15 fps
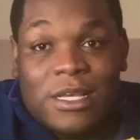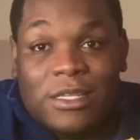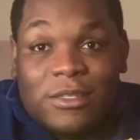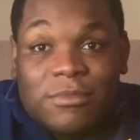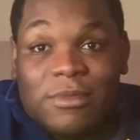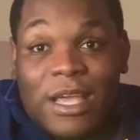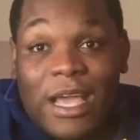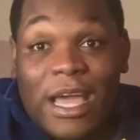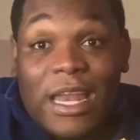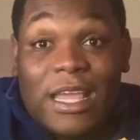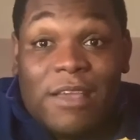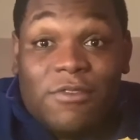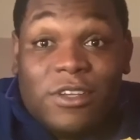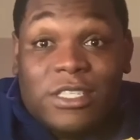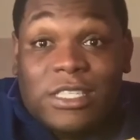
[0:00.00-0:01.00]
sometimes you got to
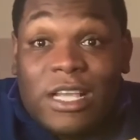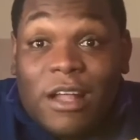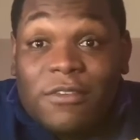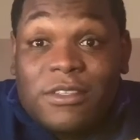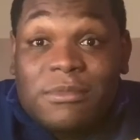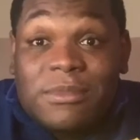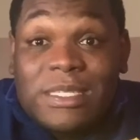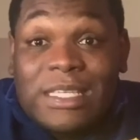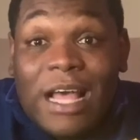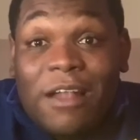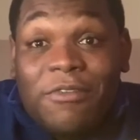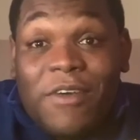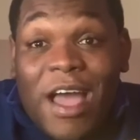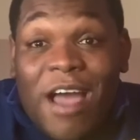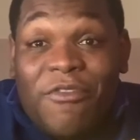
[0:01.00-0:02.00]
give yourself some
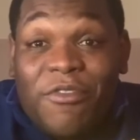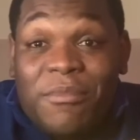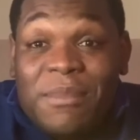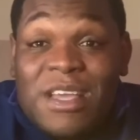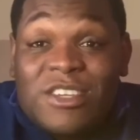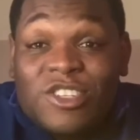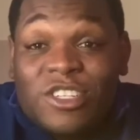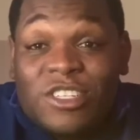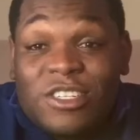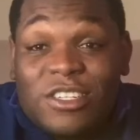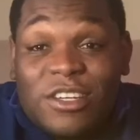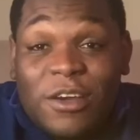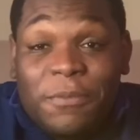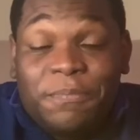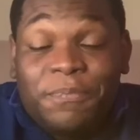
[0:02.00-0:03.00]
self-affirmation, you
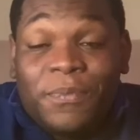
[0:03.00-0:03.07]
know?